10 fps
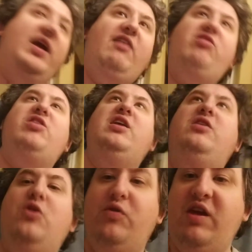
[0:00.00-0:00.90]
I guess the thing
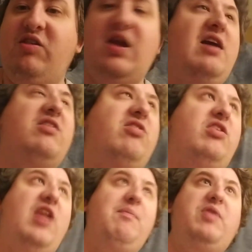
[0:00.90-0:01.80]
to do these days is the
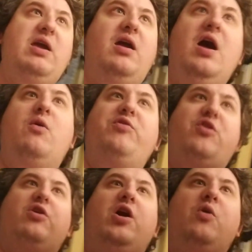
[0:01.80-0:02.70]
same thing with
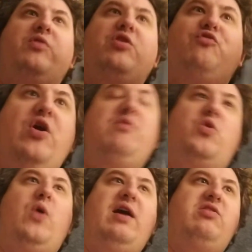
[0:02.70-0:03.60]
your, with your friend
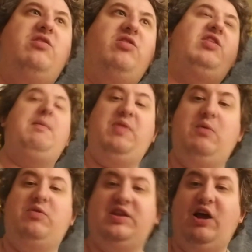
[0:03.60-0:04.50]
request is the same thing
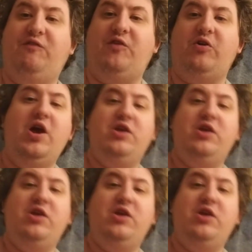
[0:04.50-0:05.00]
with the telephone.